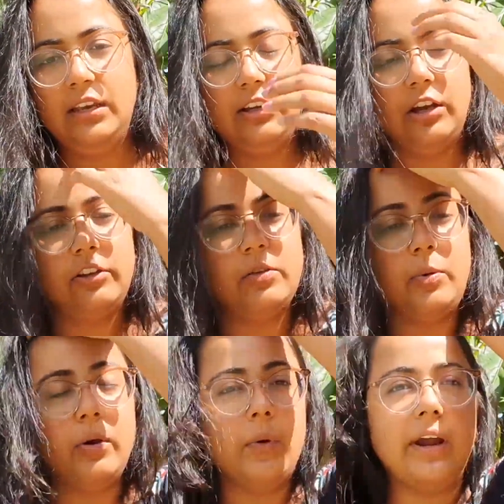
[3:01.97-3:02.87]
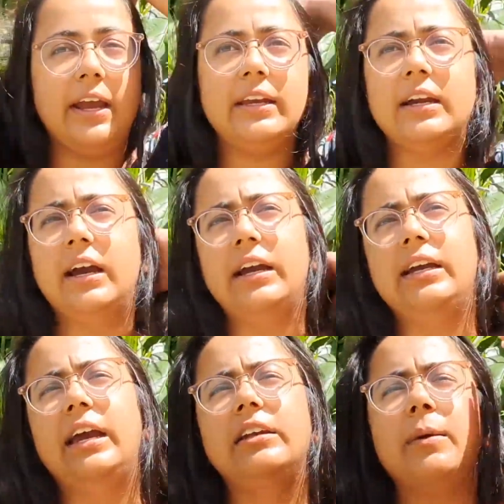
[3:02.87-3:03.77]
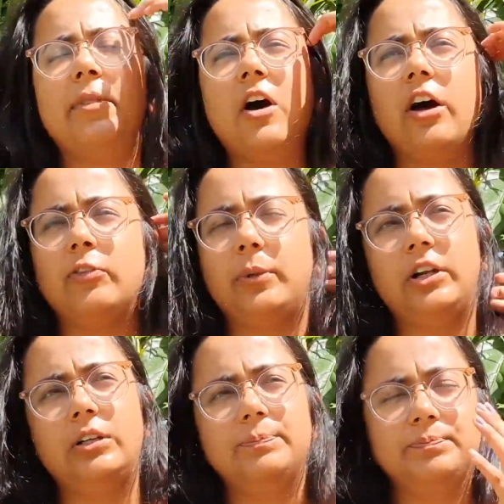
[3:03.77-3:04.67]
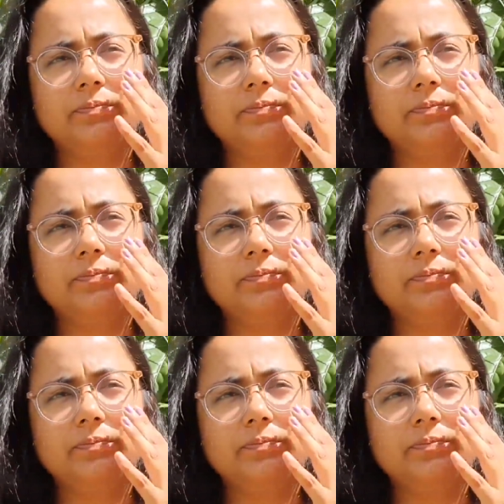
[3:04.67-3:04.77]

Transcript: got to the point where I ended up in the hospital,